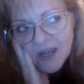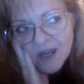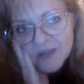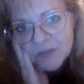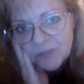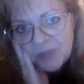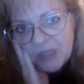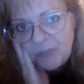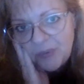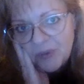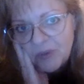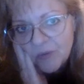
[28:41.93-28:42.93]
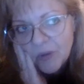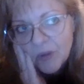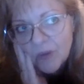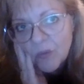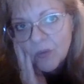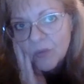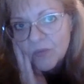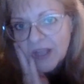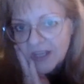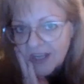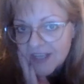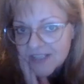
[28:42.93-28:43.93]
the people
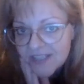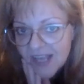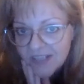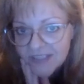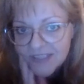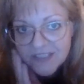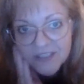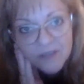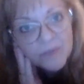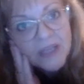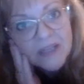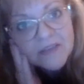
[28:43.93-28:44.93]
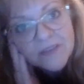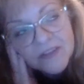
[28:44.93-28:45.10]
that contacted him and